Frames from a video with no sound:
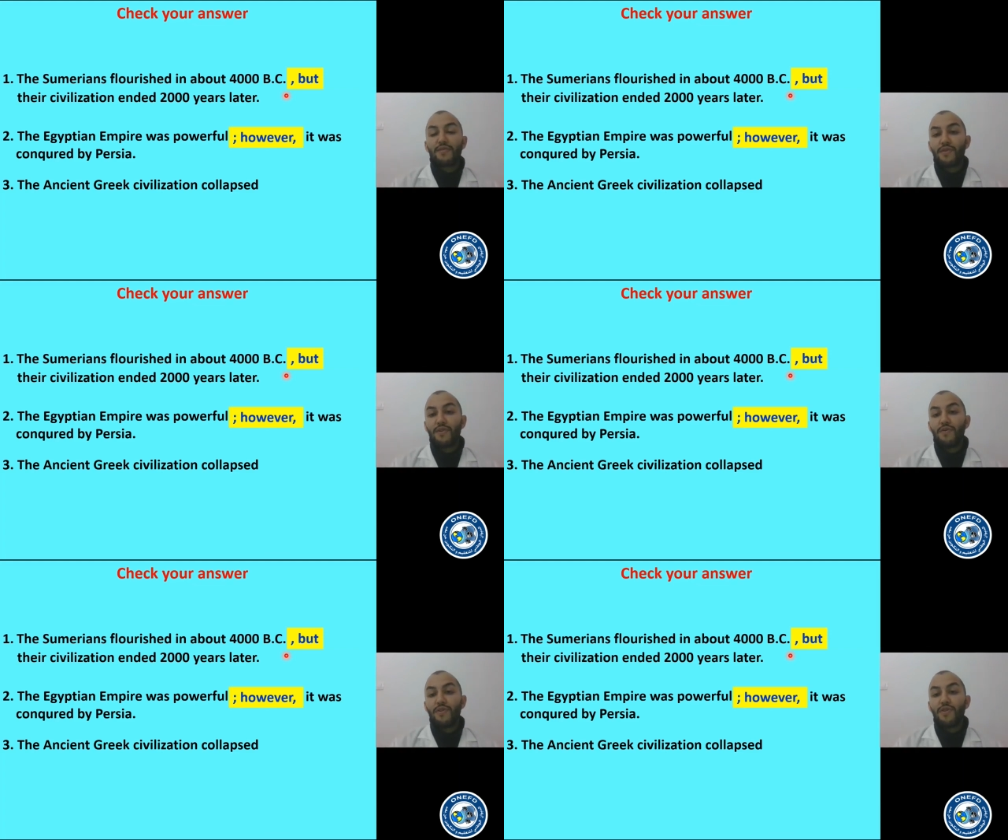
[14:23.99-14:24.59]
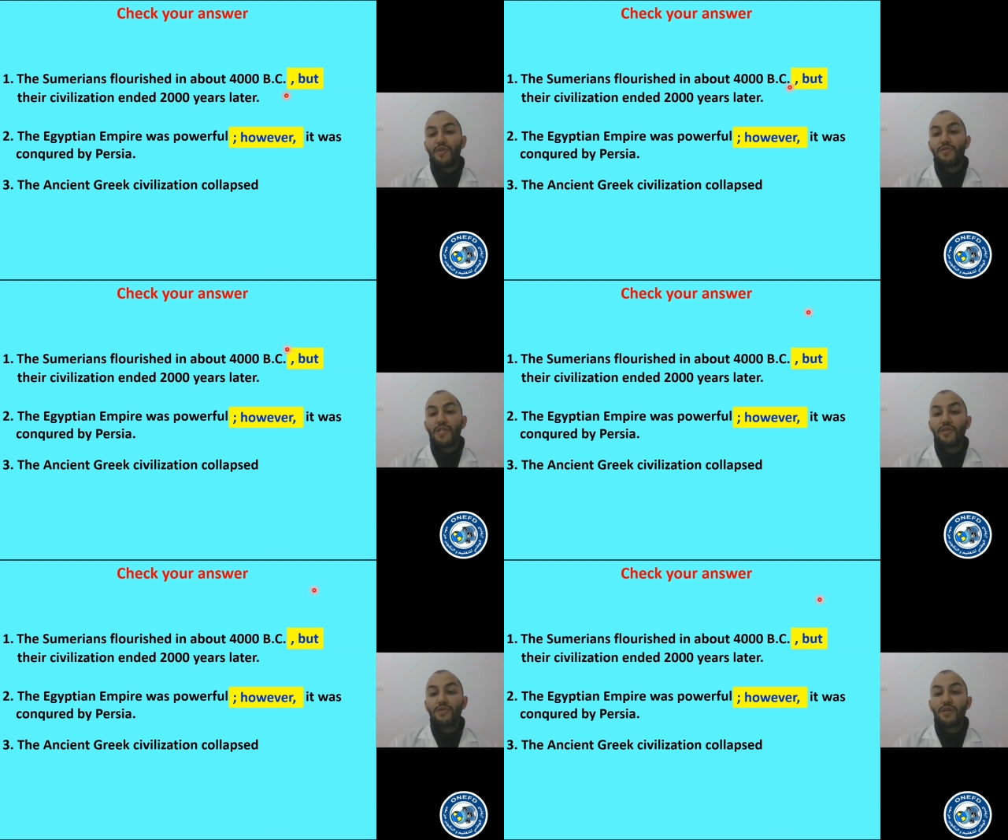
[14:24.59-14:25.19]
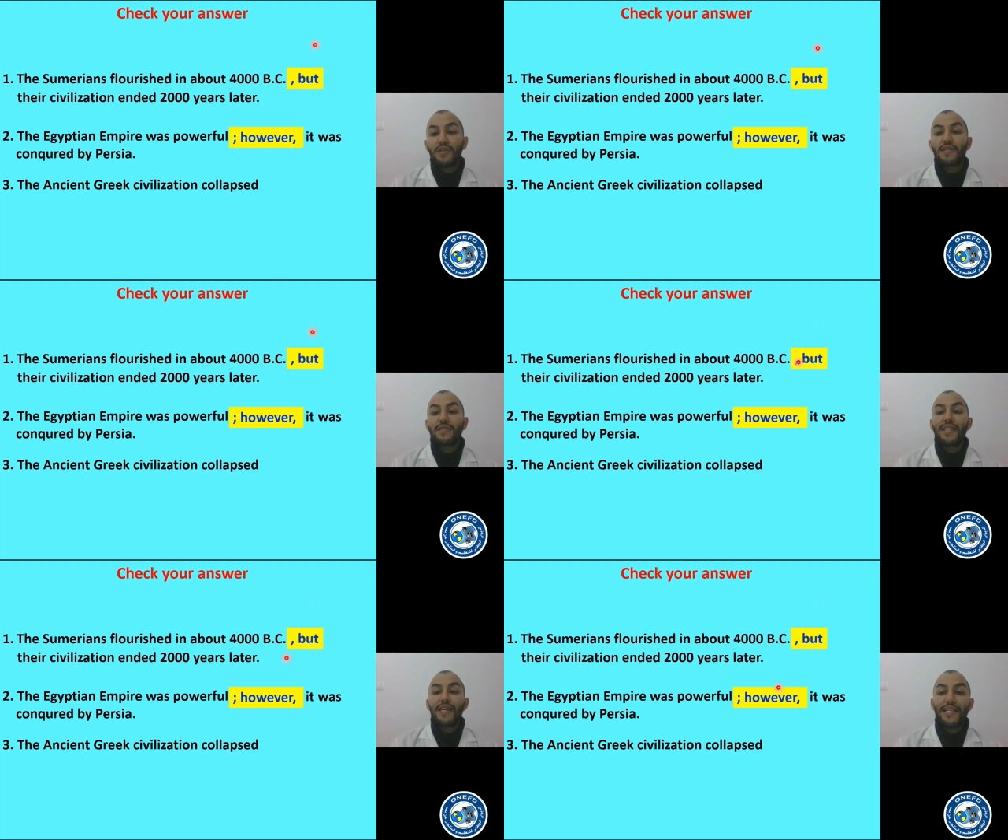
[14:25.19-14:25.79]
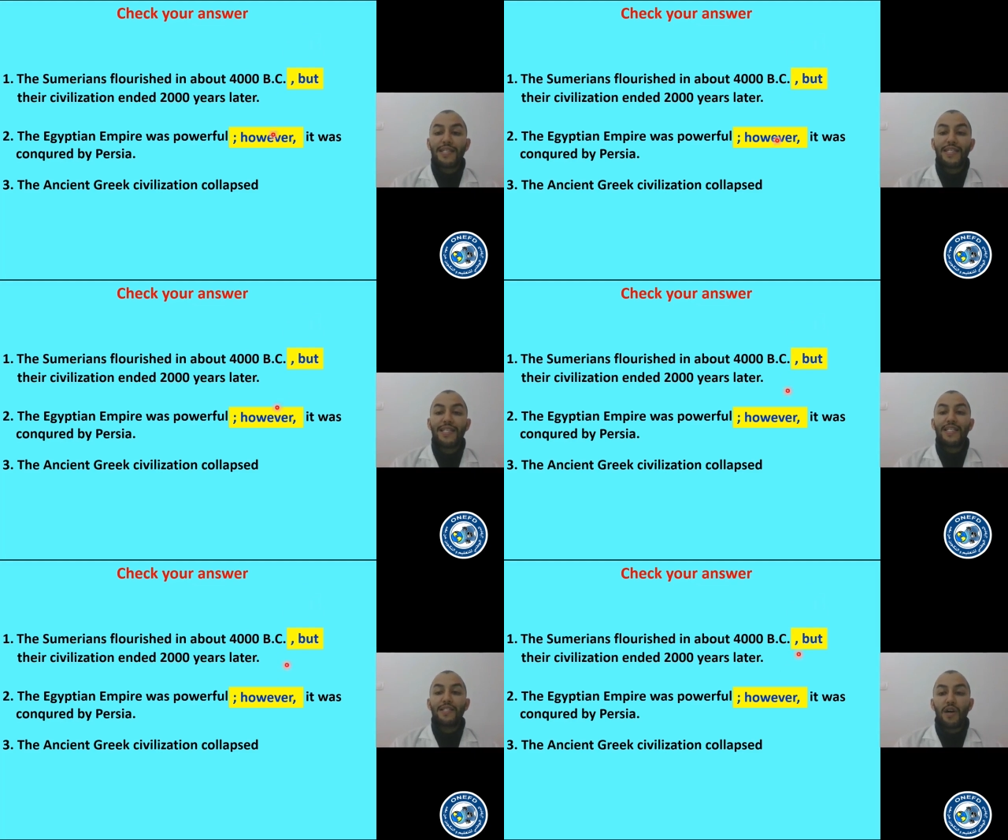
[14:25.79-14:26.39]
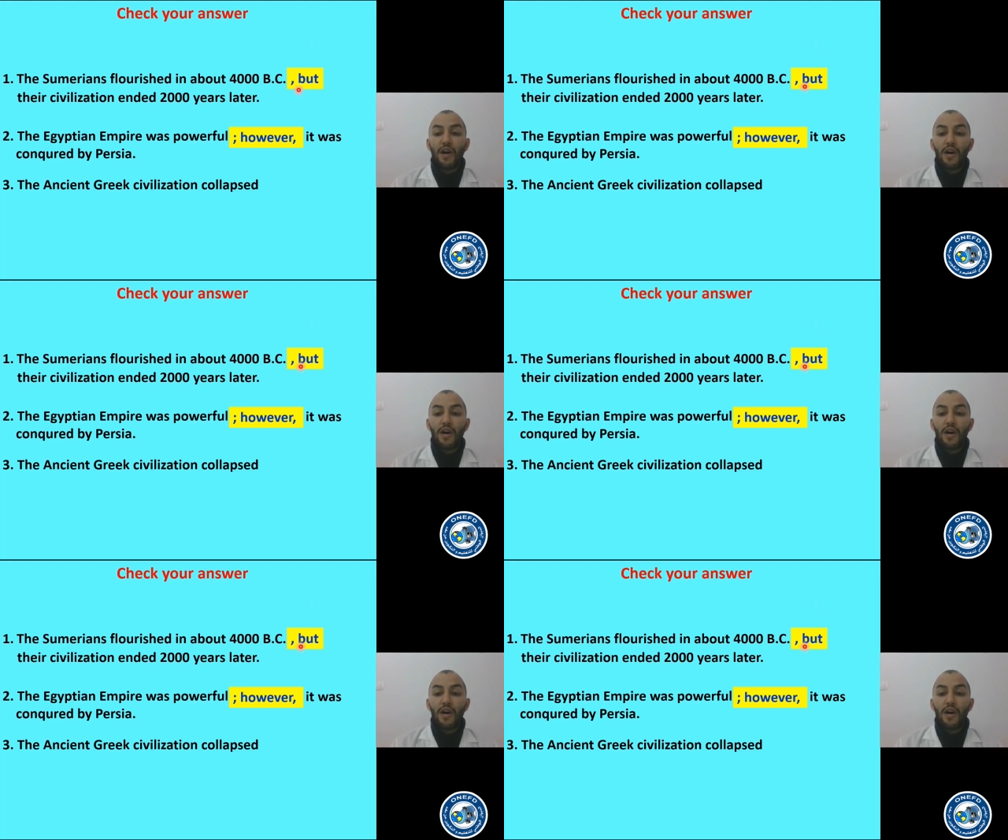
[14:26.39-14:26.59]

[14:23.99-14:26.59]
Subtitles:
So you need to know that these